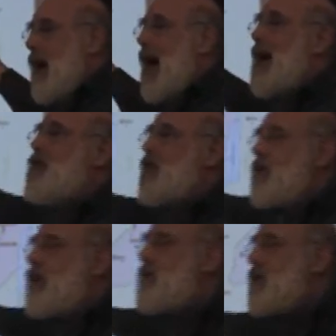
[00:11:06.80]

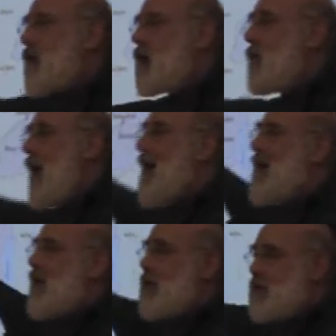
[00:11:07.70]
100 years ago,
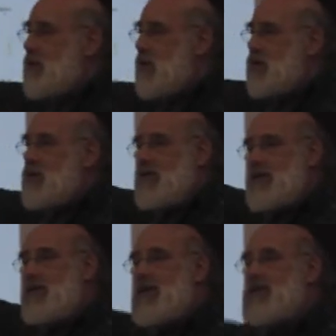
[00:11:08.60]
80 years ago,